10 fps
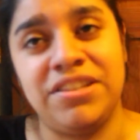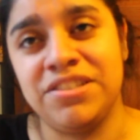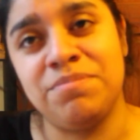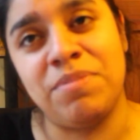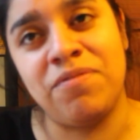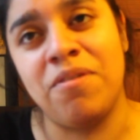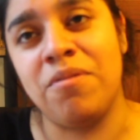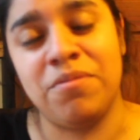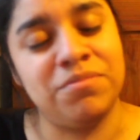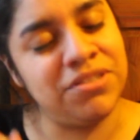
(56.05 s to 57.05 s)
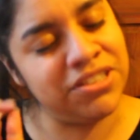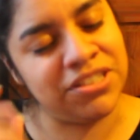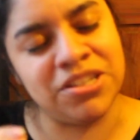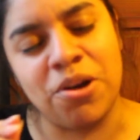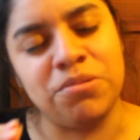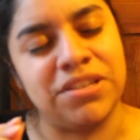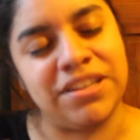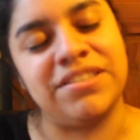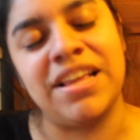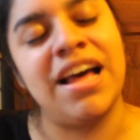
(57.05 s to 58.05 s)
Just note
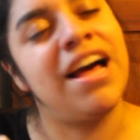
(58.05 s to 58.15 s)
this,